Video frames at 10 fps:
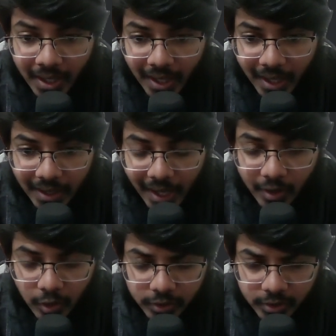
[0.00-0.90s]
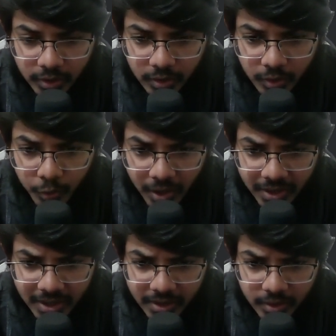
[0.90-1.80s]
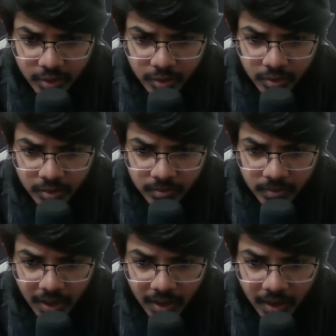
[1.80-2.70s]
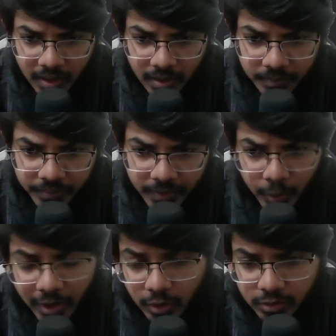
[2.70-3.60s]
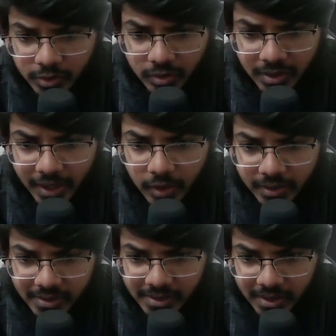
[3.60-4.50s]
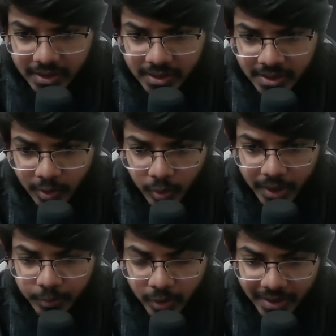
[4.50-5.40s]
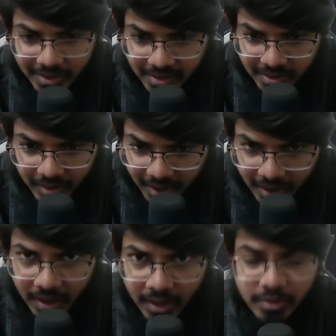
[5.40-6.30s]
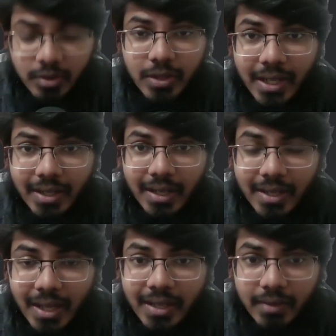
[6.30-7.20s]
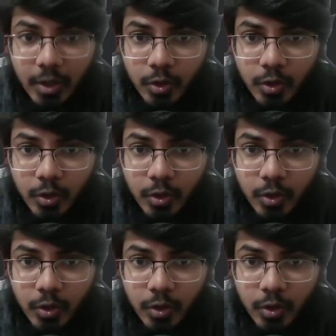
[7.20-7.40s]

And I also wanted to, we can also click on the search the web when necessary so that it can,